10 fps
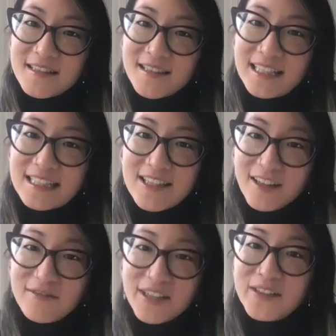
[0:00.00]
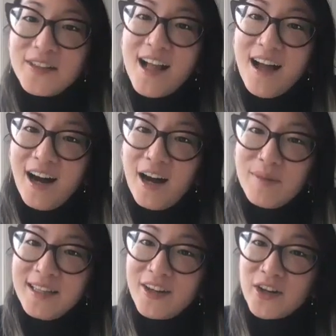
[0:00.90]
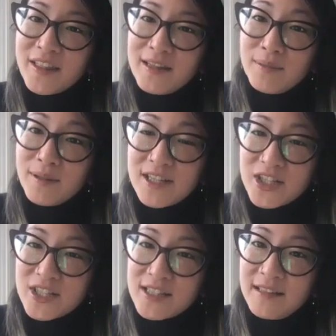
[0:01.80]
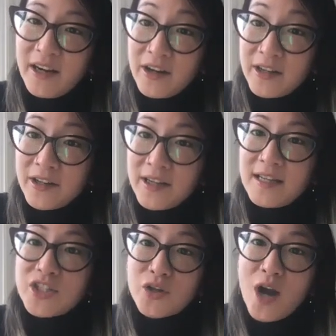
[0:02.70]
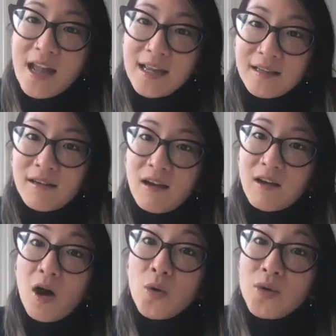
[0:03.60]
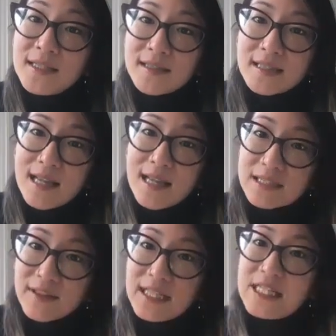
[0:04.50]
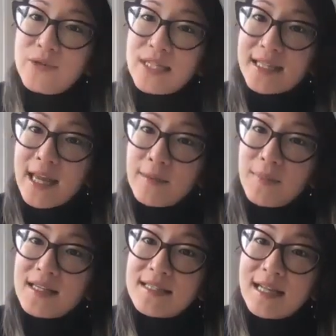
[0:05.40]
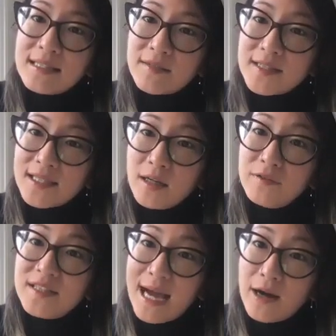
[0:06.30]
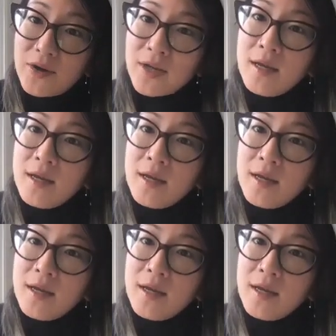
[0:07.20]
Thanks, all of you. In Earthly Pleasures, the narrator is trying, not always successfully, to escape a sense of self-doubt